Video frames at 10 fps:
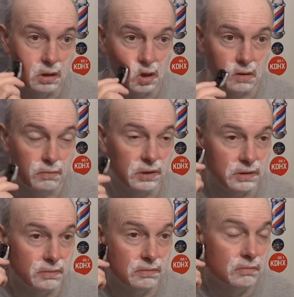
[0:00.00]

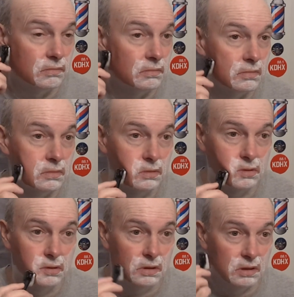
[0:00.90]
But
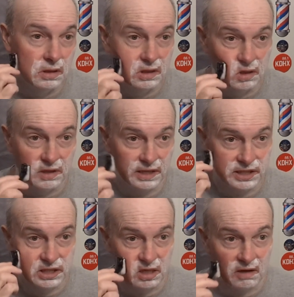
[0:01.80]
that
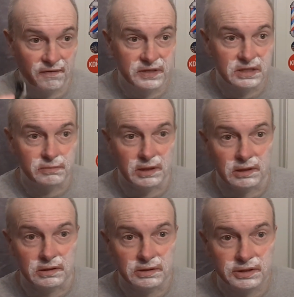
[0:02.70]
stuff
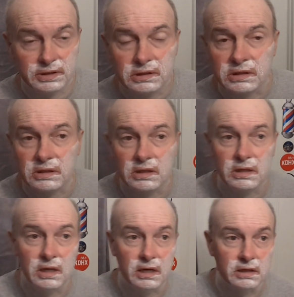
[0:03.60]
smells
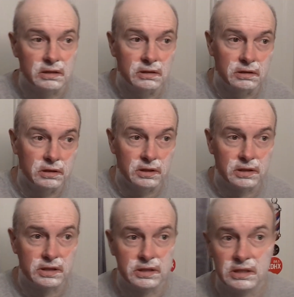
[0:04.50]
and
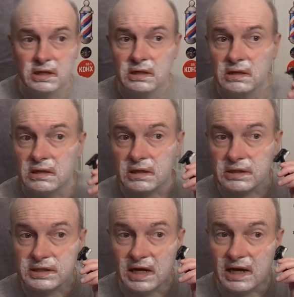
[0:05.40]
looks
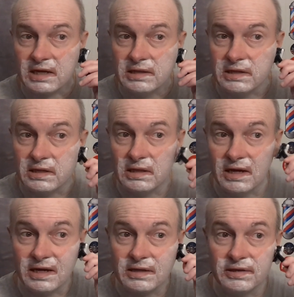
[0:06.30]
exactly
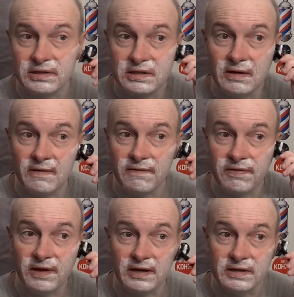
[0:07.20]
like the
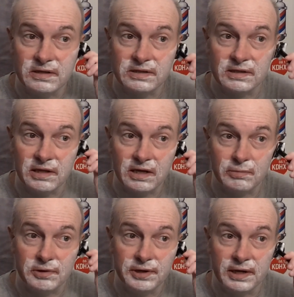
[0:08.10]
stuff that is
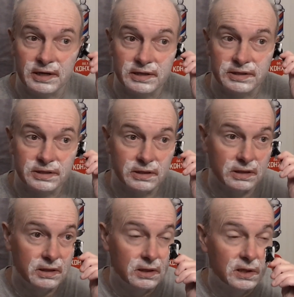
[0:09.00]
labeled as
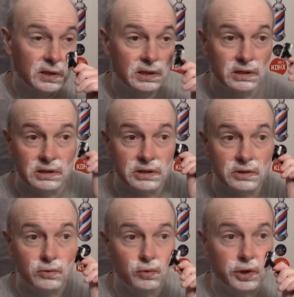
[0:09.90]
is
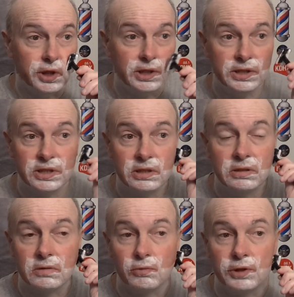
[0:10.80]
it
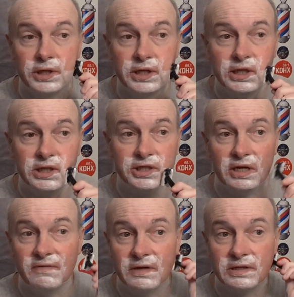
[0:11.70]
Woody
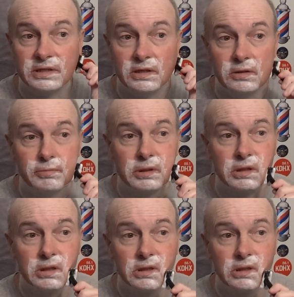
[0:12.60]
shaving soap?